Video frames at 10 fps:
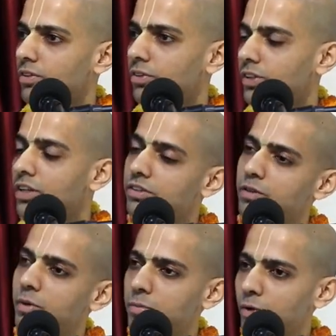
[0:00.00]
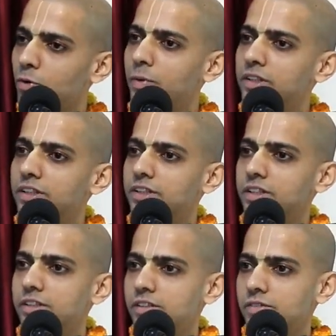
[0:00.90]
So then she met Prabhupada and
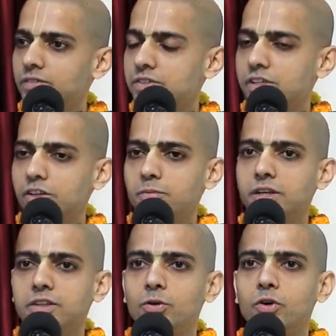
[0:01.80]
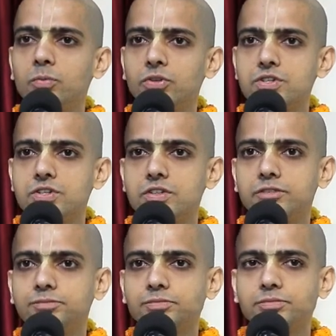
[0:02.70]
then she explained the whole position.
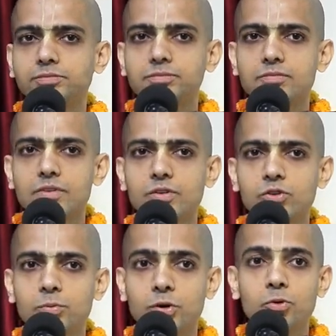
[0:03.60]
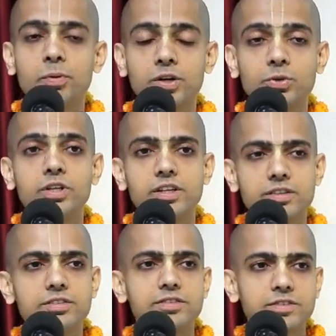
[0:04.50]
So Prabhupada told,
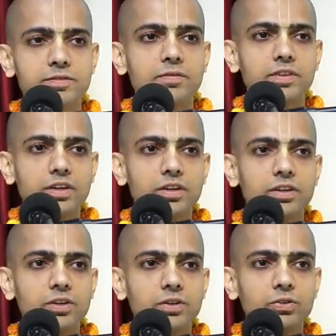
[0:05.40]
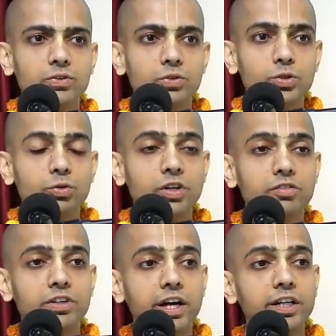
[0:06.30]
yes, so you would
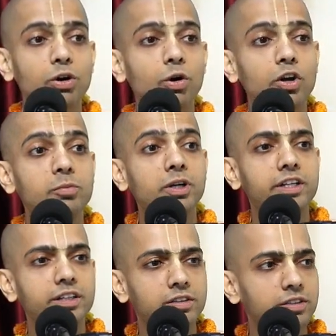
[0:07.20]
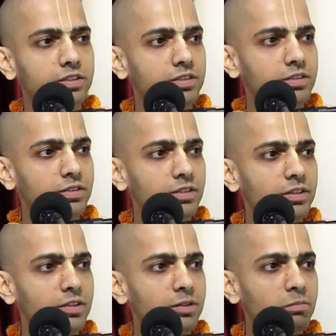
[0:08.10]
have died a horrible death.
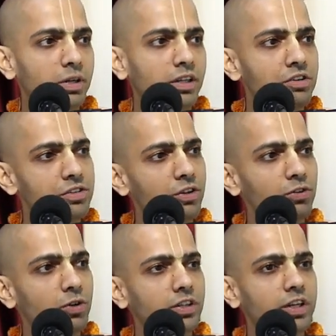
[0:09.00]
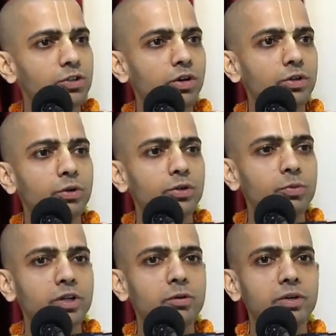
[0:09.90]
But Krishna saw that you are going
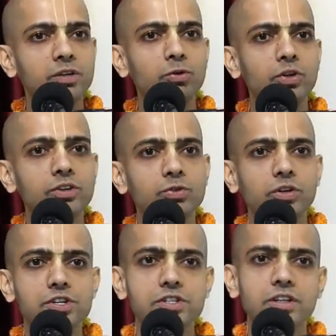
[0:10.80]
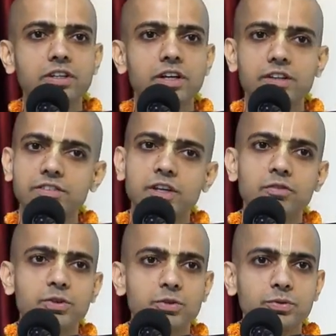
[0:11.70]
to become a devotee, so Krishna has
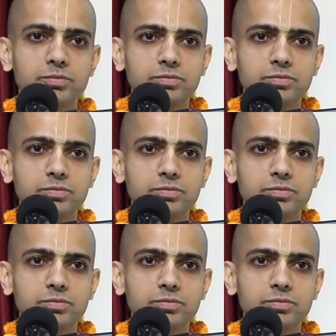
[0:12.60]
saved you.